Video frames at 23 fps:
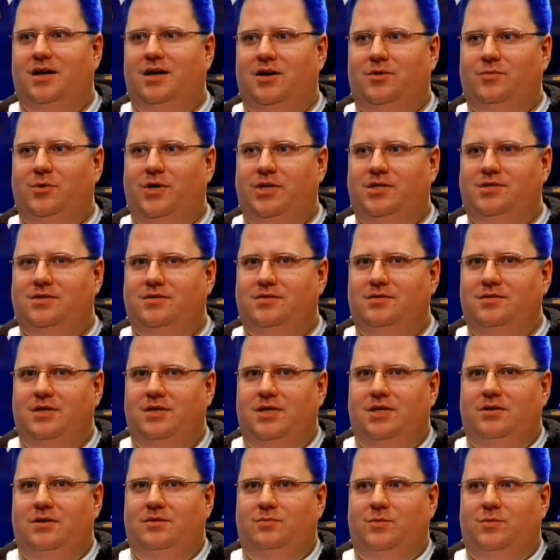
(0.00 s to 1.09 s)
Which
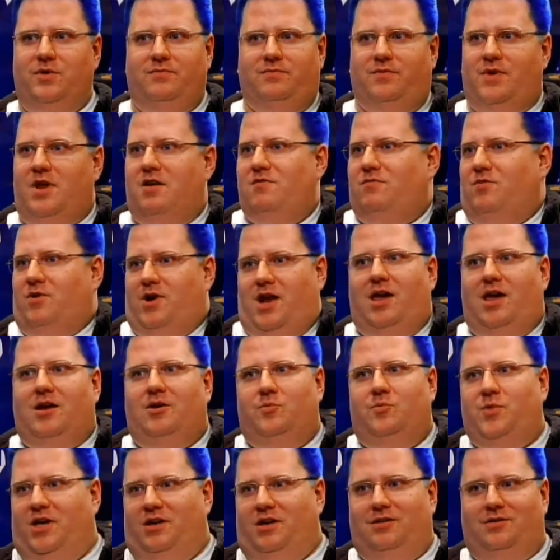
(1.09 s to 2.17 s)
we've never had a
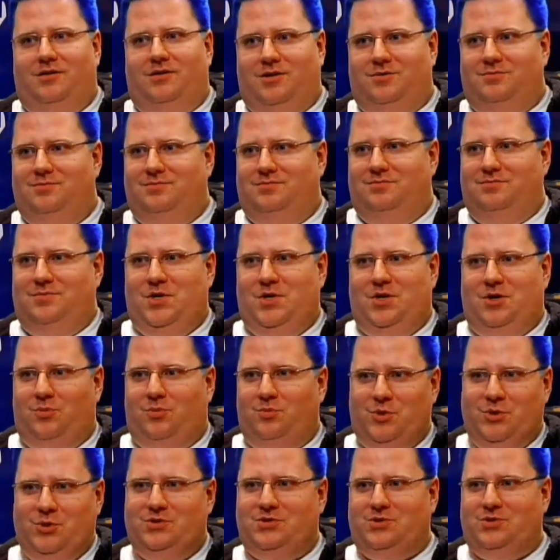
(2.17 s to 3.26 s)
panel on,
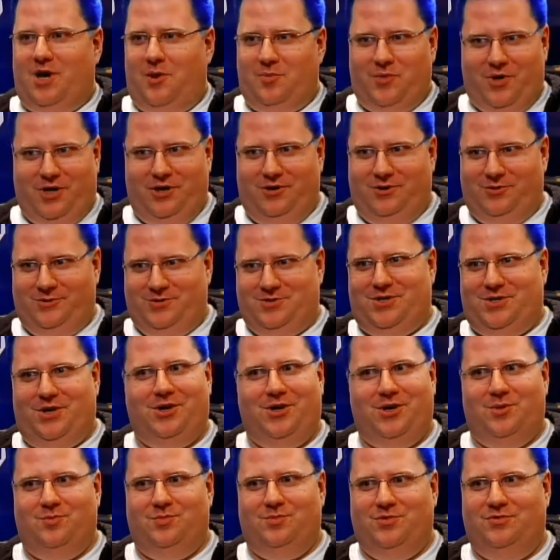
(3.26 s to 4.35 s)
bootstrapping your own
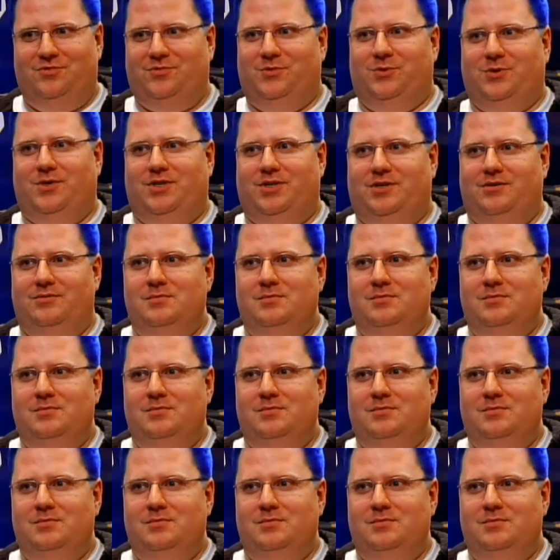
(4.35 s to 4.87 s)
startup before.